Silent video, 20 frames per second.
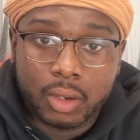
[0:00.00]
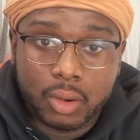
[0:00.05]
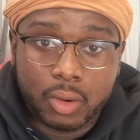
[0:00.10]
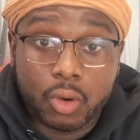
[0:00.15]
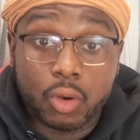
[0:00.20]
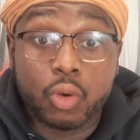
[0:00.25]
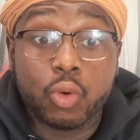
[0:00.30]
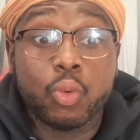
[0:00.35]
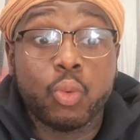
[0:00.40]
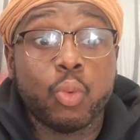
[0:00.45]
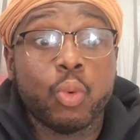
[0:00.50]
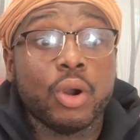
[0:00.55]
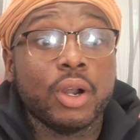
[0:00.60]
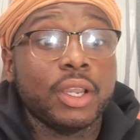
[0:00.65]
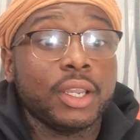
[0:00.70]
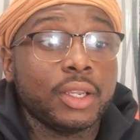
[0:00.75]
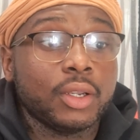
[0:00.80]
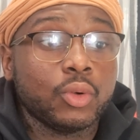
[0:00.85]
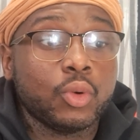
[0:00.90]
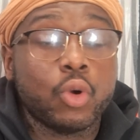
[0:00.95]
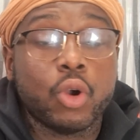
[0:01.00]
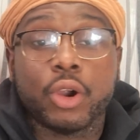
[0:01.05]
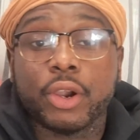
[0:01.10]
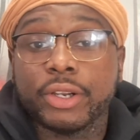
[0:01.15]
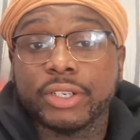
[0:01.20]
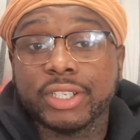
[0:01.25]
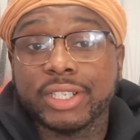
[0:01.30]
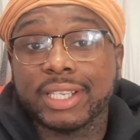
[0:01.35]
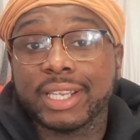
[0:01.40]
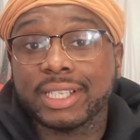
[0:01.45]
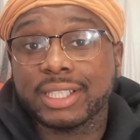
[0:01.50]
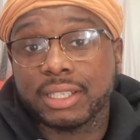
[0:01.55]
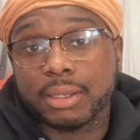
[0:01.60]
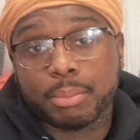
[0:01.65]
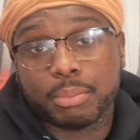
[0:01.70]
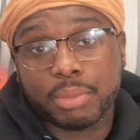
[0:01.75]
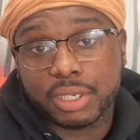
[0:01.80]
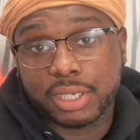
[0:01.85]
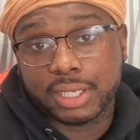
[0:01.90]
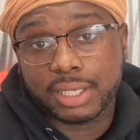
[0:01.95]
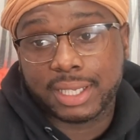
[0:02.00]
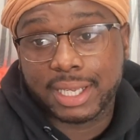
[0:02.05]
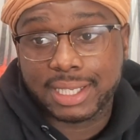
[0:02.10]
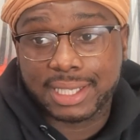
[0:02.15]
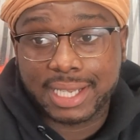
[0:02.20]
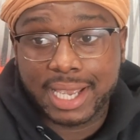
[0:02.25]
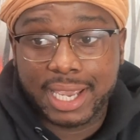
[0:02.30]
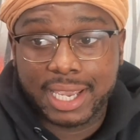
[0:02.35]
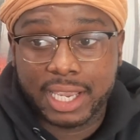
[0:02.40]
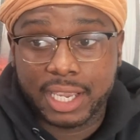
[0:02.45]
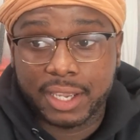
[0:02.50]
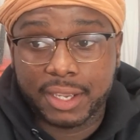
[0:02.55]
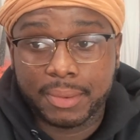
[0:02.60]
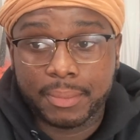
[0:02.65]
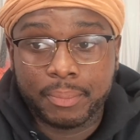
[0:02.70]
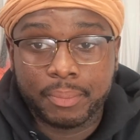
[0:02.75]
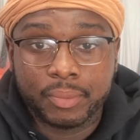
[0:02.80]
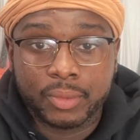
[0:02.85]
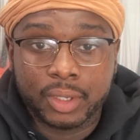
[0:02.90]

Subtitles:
or who are just as ambitious as I am.